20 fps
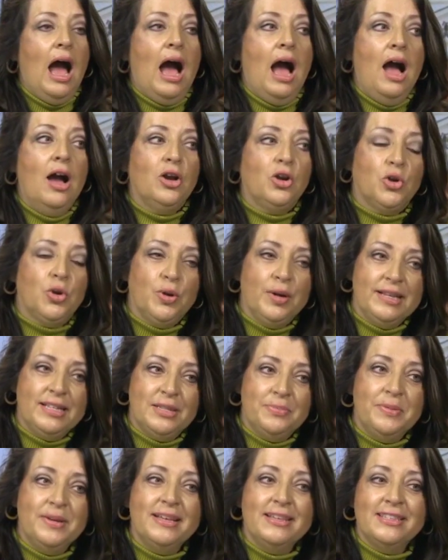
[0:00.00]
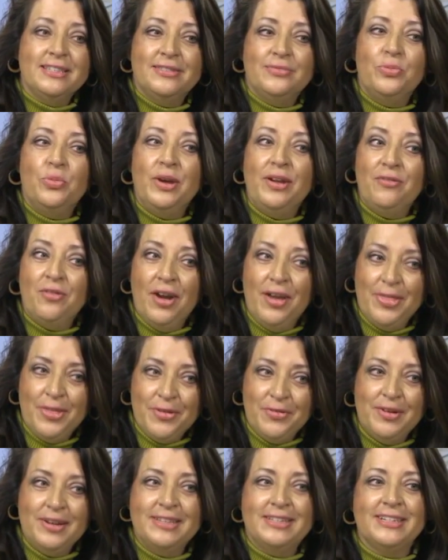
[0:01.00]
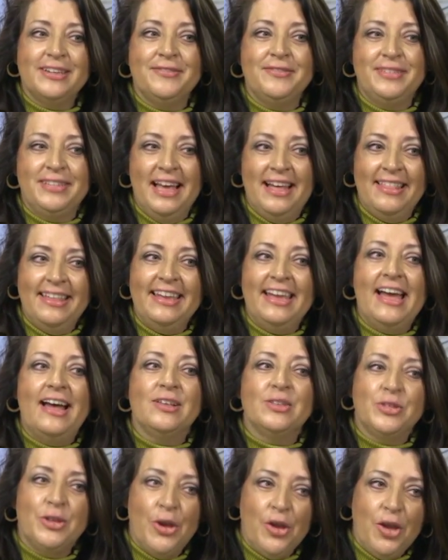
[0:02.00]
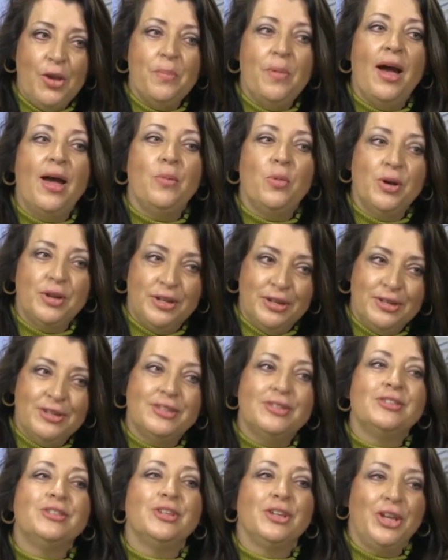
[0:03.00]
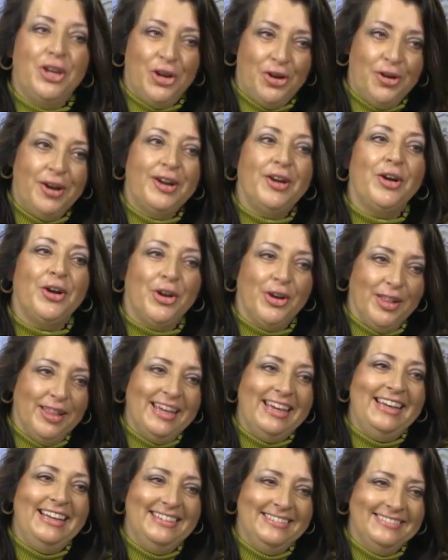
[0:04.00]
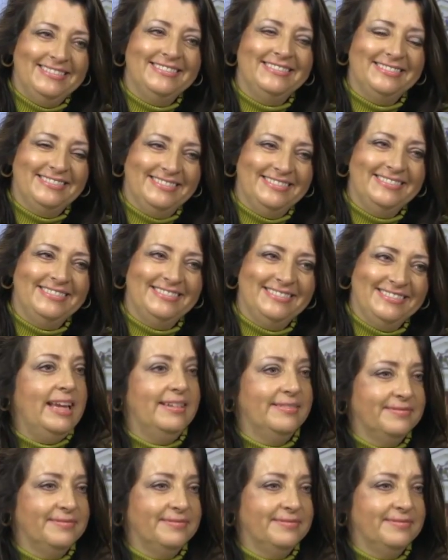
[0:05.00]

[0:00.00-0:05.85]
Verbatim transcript: Uh, Christmas, we run the risk of selling out, so, so you might want to early. secure it early. Very good.